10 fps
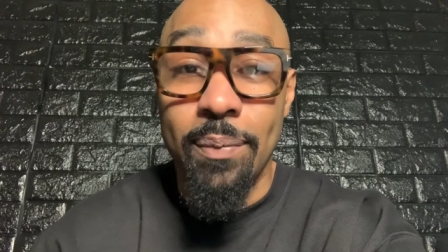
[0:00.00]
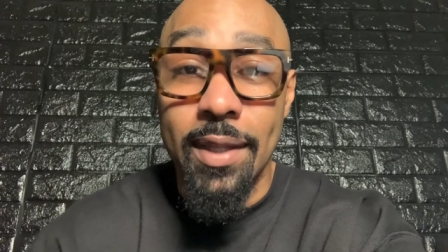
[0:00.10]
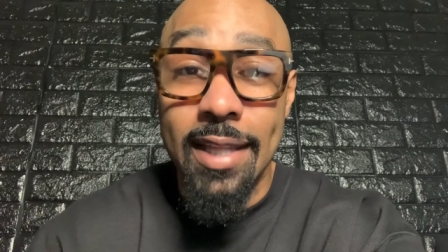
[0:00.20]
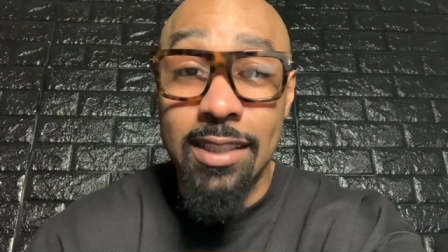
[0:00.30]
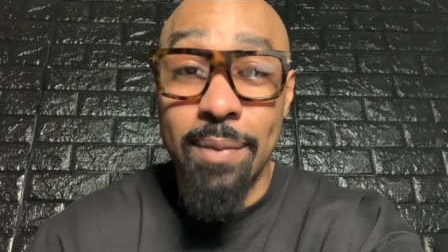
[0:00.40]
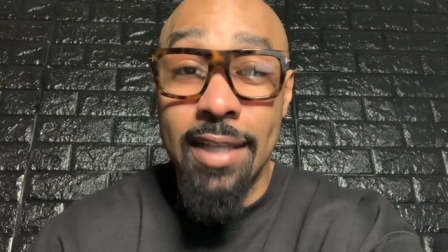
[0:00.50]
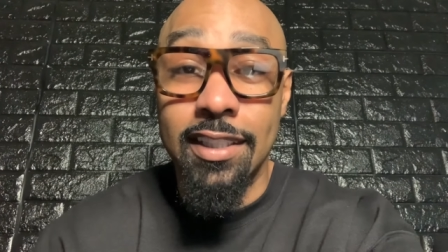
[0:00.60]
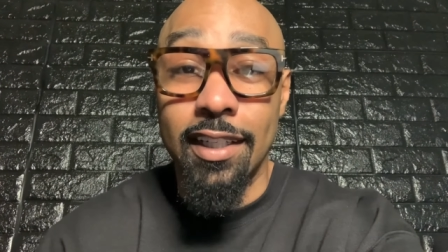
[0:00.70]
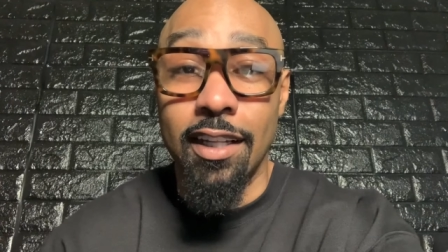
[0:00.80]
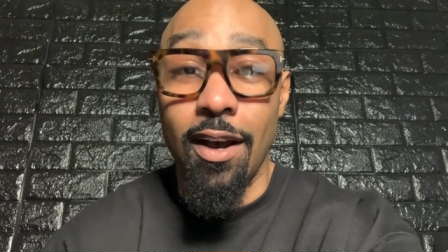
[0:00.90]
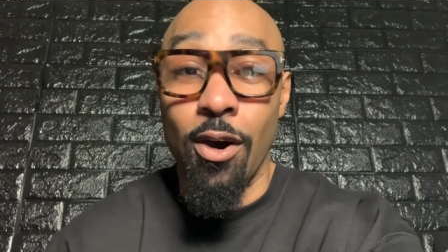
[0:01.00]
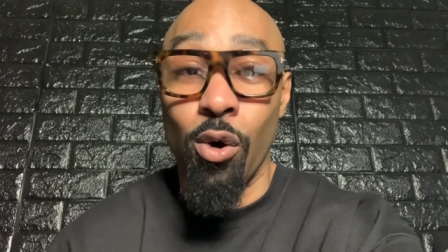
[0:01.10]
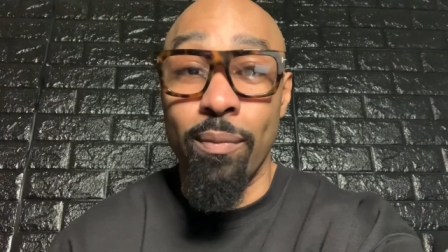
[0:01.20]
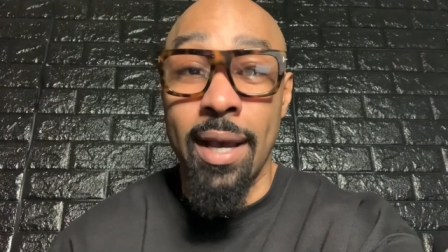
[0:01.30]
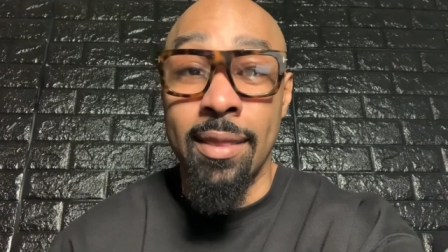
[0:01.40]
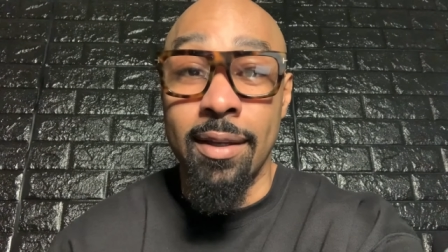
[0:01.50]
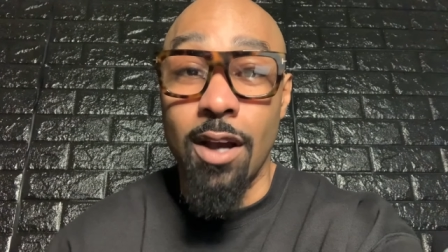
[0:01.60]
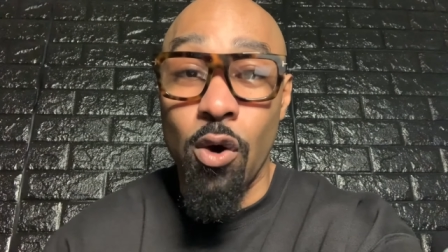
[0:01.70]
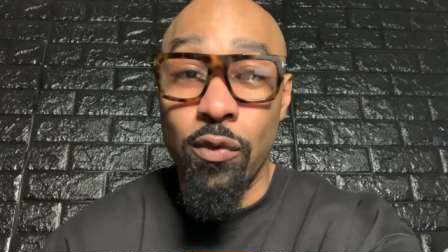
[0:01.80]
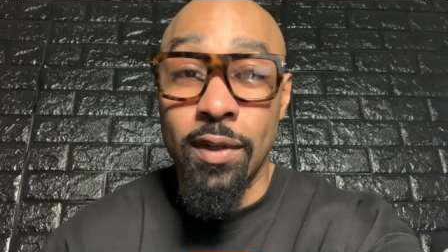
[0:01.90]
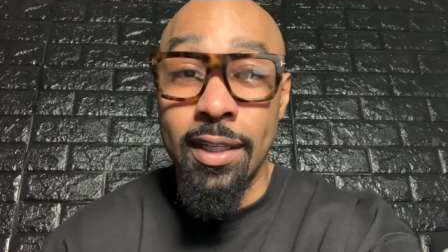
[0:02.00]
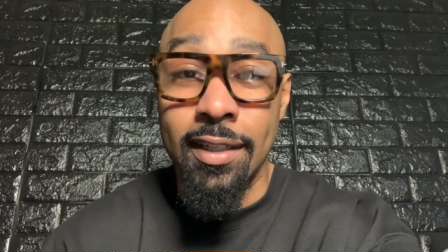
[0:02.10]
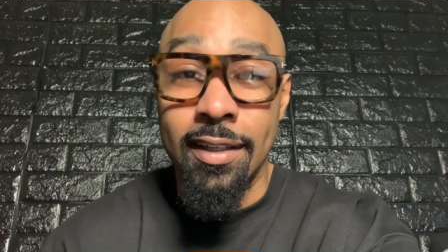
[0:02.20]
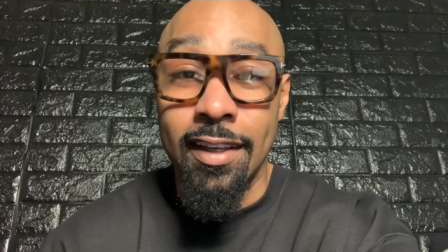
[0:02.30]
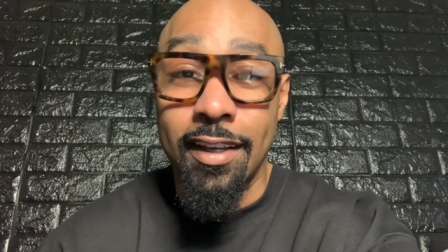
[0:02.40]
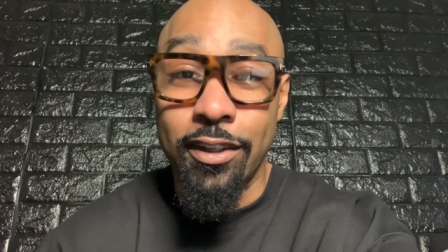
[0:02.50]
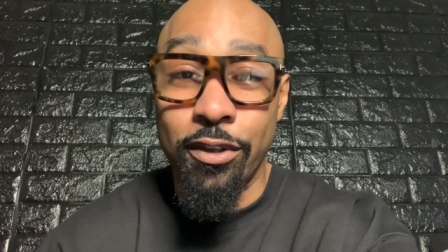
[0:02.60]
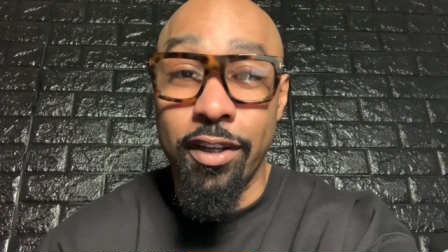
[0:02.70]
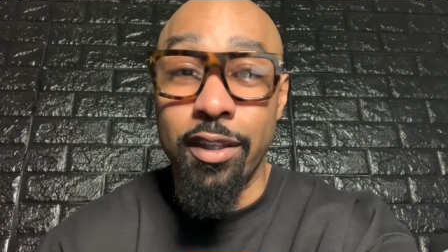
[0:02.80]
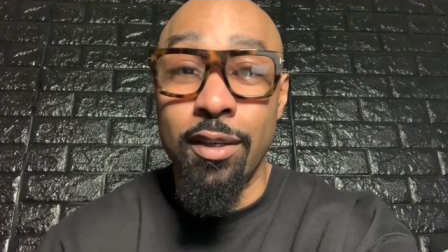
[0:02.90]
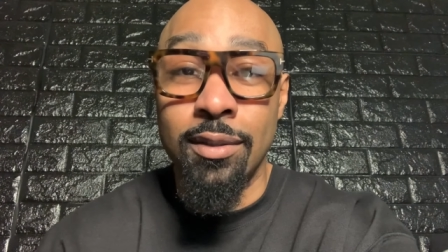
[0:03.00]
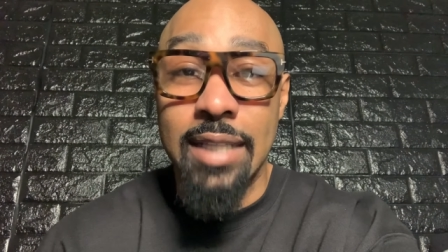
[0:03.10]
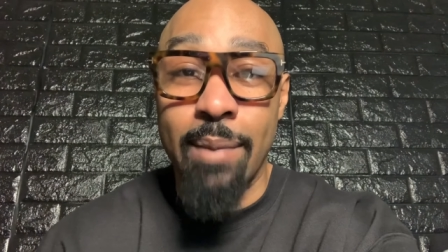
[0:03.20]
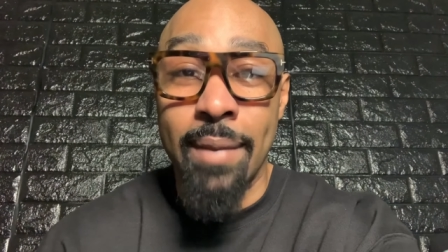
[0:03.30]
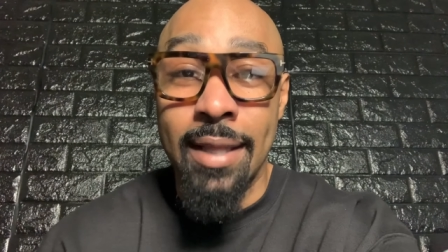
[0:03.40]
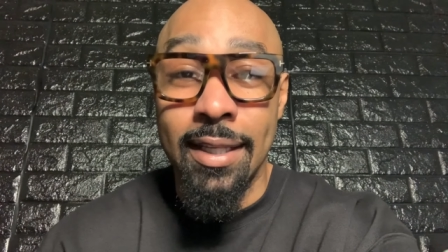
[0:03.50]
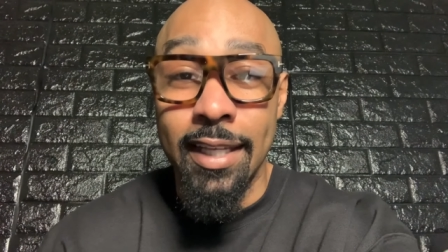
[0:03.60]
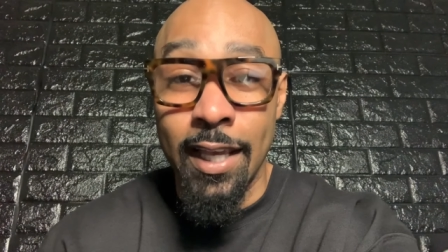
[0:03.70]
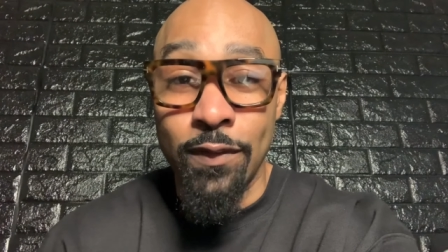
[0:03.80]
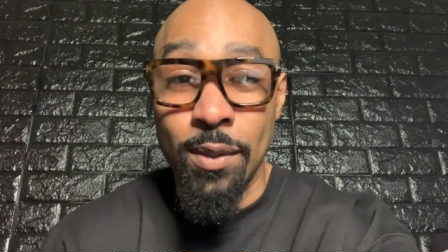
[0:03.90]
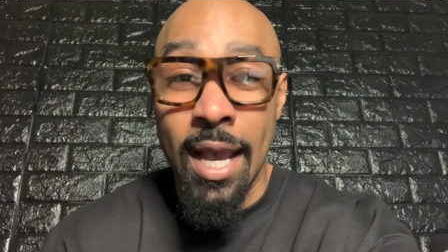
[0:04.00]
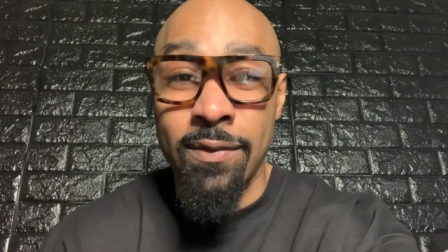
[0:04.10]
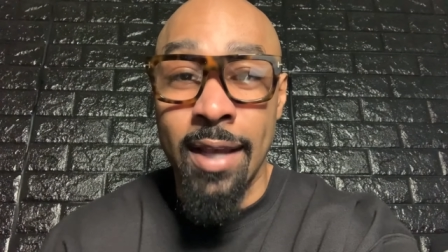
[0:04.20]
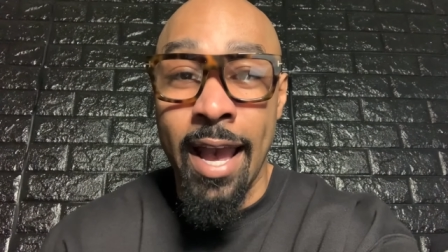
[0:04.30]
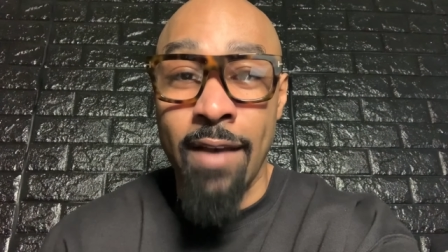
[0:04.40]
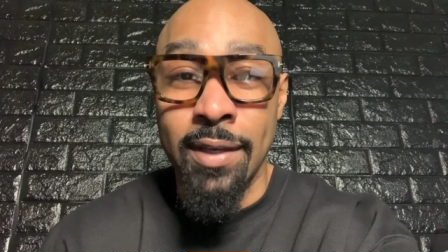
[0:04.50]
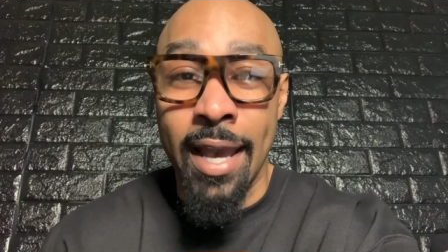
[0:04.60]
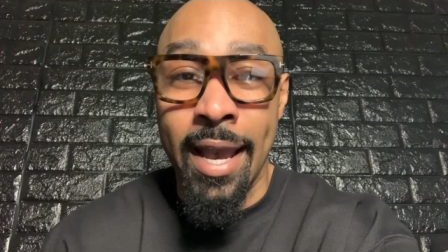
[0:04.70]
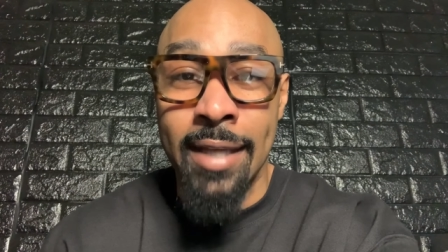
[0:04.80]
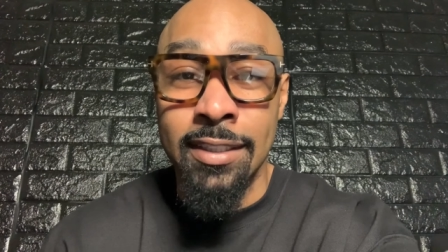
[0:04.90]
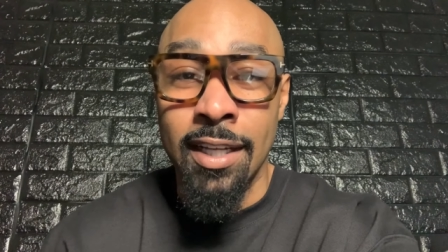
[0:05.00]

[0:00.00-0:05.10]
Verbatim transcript: And that's basically the whole method. Hopefully, you can use that method if you have to have cash.